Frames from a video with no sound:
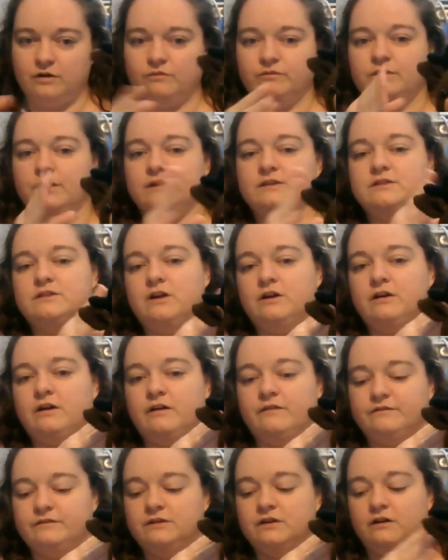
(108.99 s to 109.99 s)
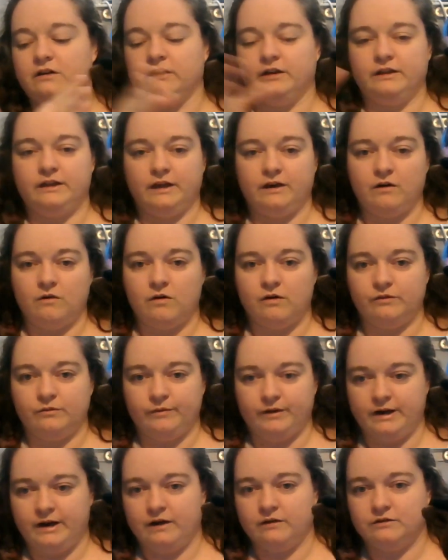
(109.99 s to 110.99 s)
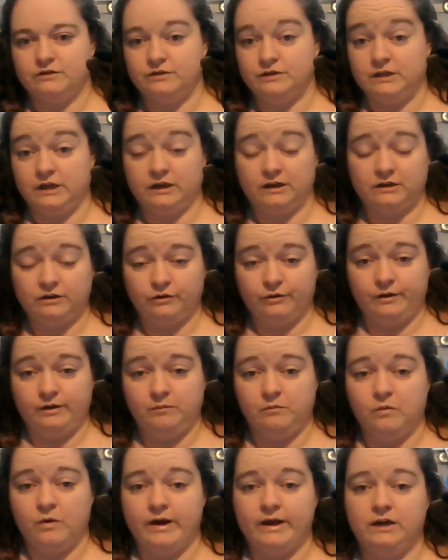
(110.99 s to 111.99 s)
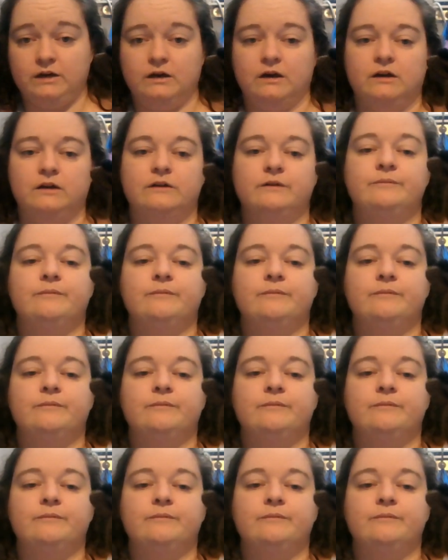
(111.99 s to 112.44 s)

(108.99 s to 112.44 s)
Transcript: They start off dark and they go all the way down to like a cream white color.